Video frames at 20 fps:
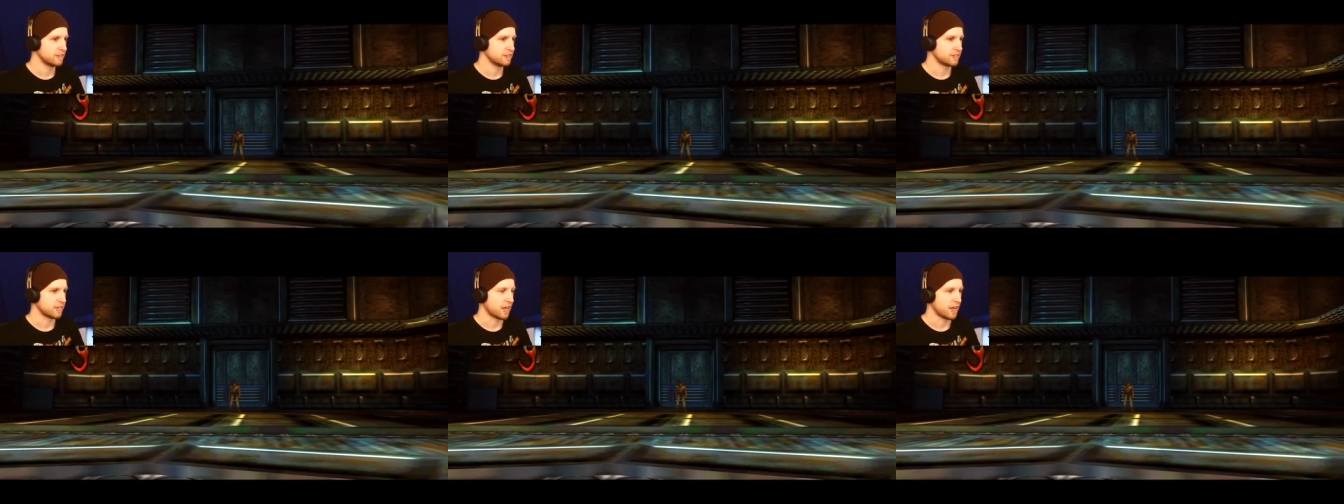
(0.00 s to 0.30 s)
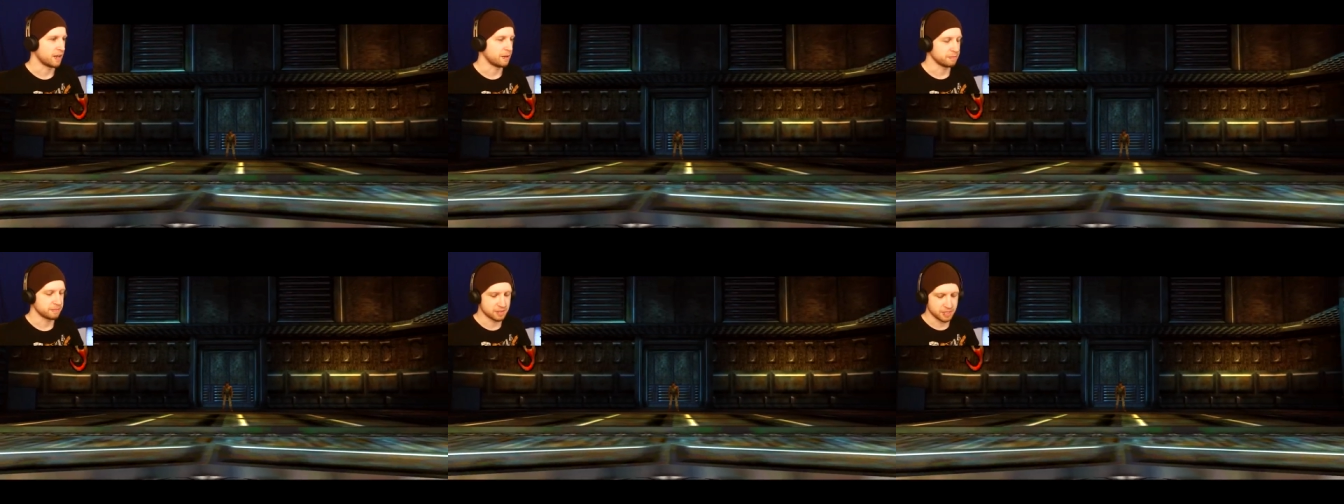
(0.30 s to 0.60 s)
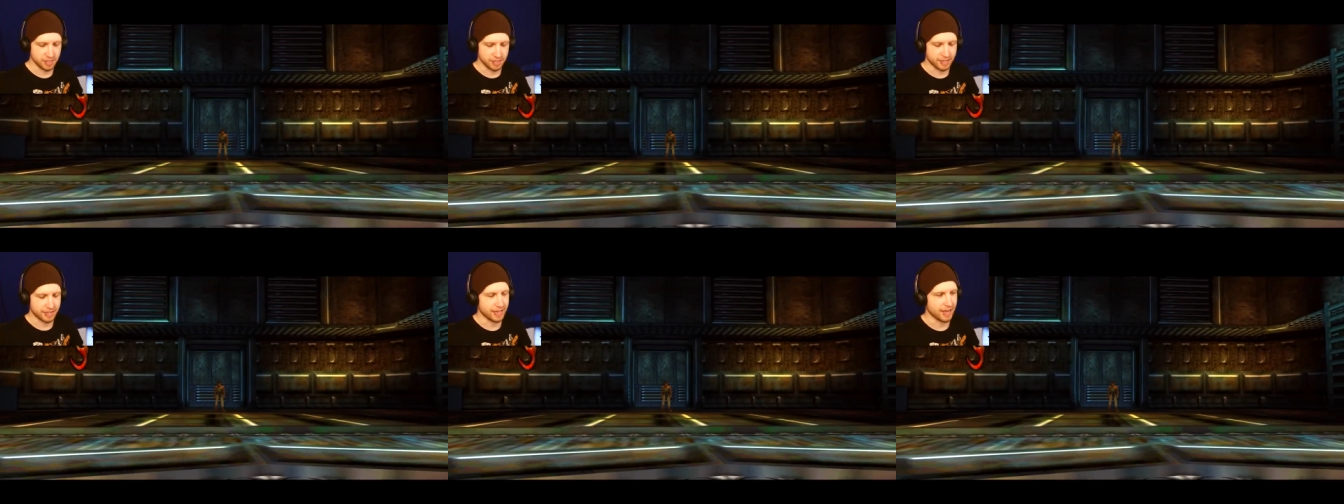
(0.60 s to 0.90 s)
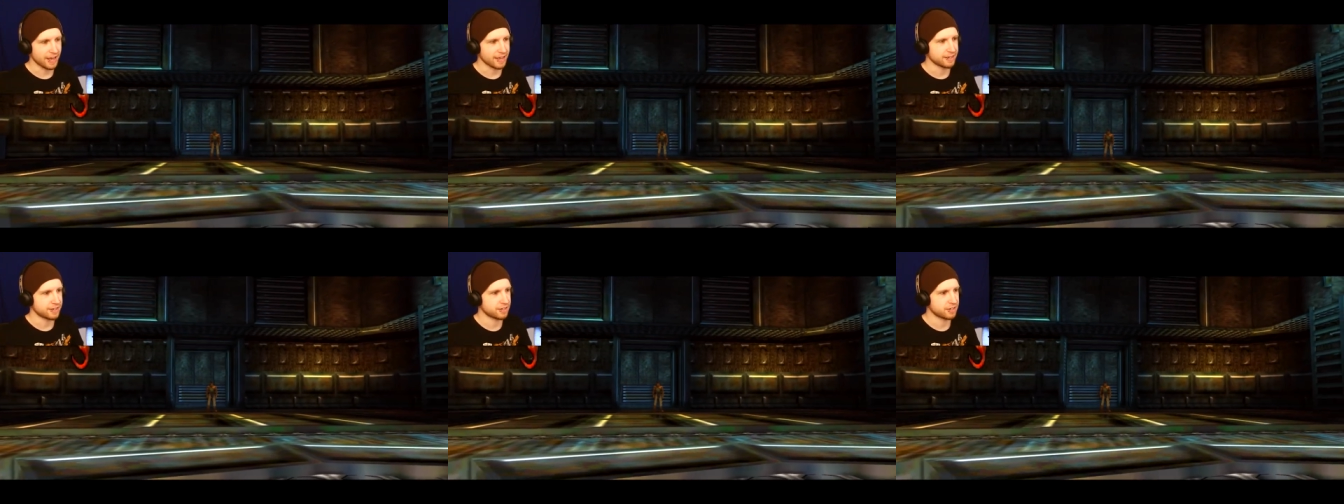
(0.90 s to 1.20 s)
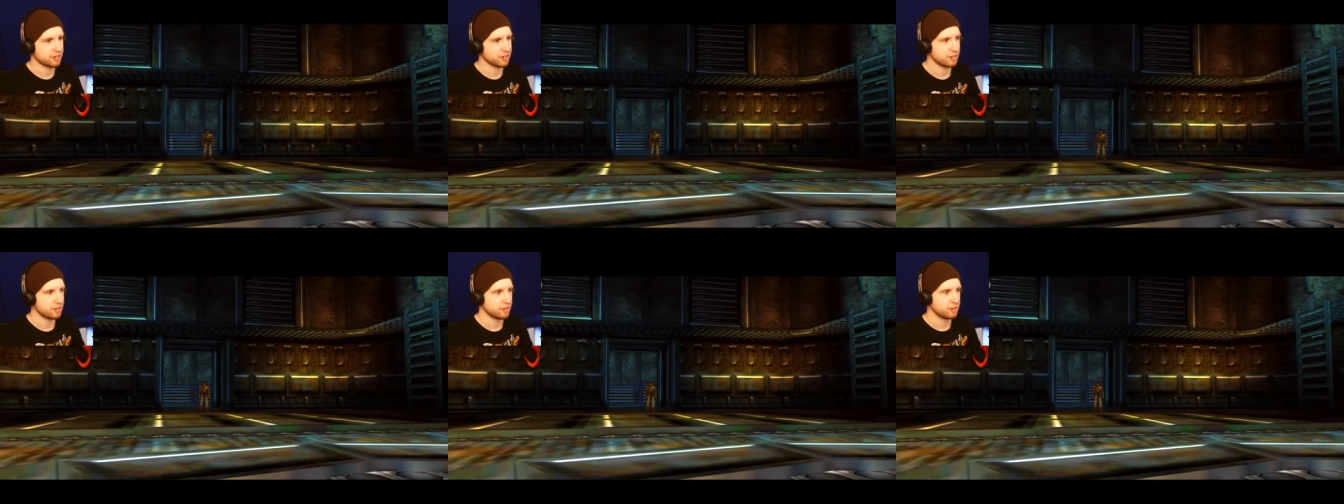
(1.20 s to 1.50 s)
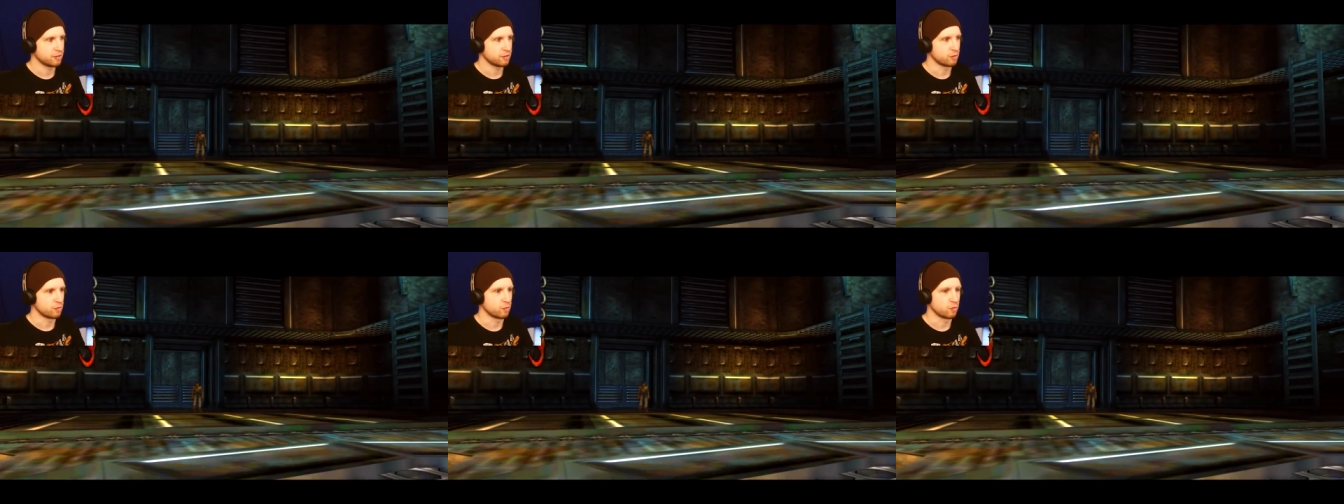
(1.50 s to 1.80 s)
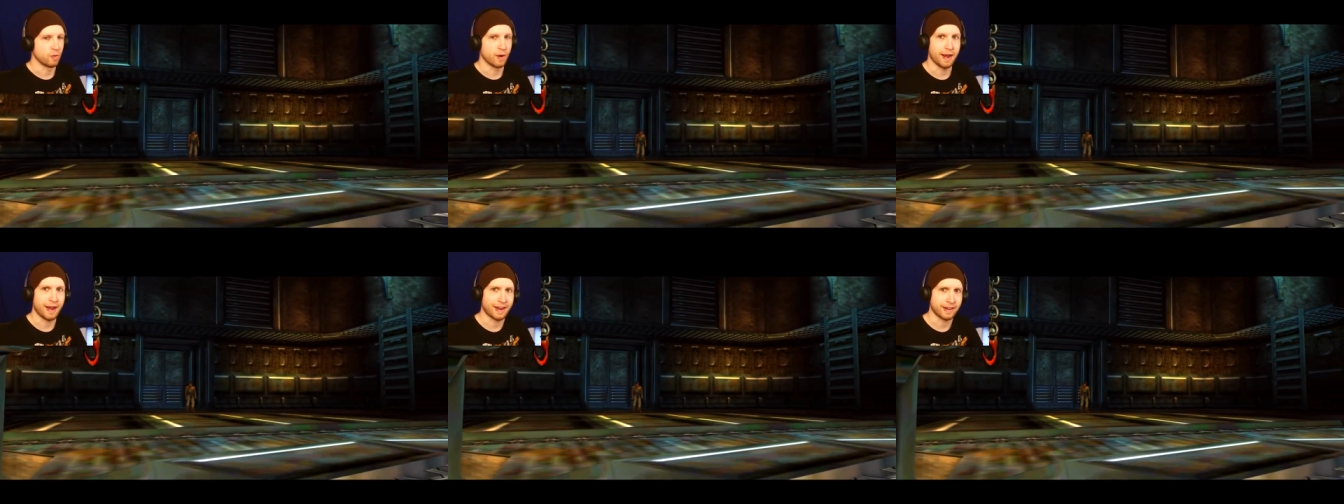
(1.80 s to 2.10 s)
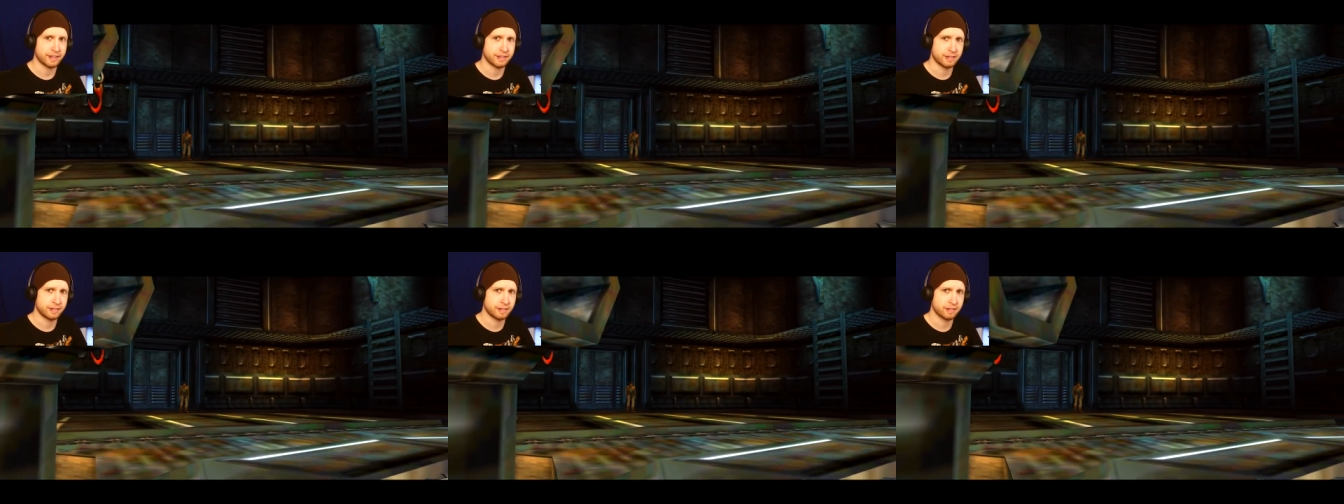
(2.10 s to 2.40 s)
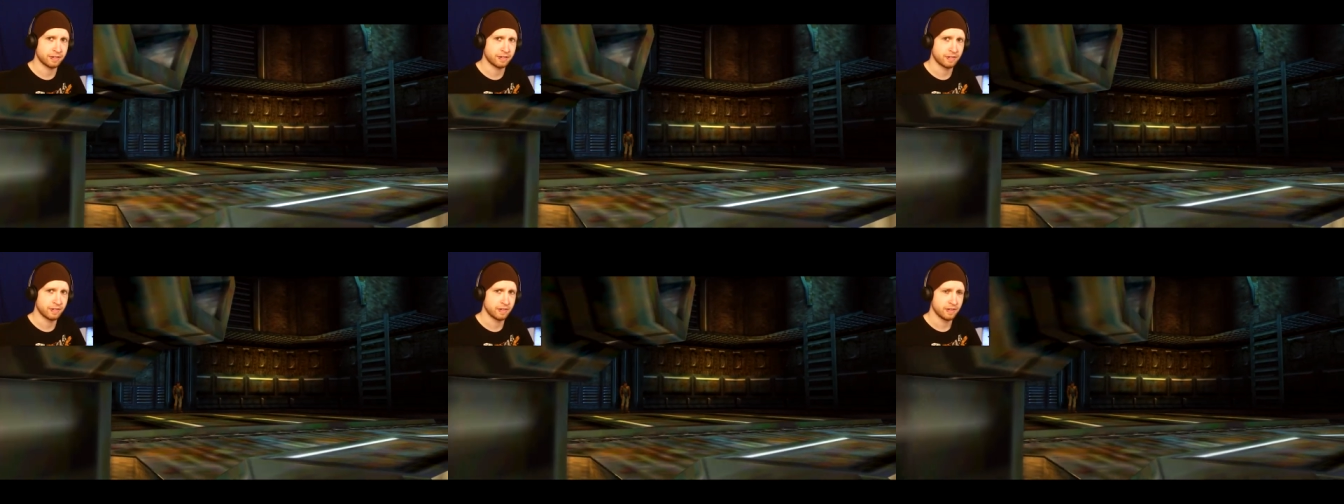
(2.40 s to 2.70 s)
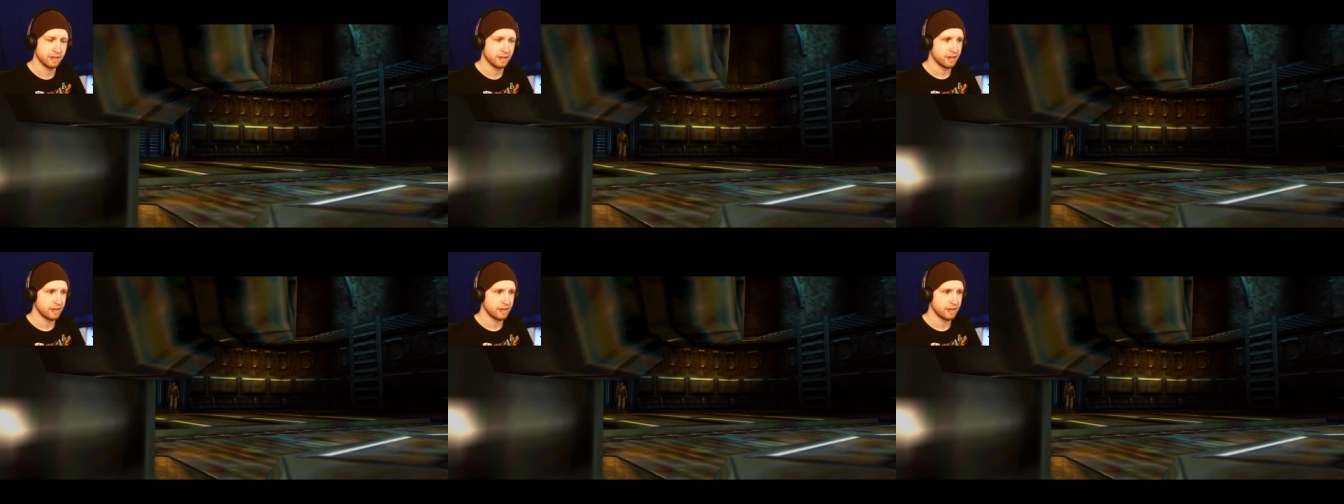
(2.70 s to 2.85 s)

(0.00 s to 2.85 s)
Time to get wrecked.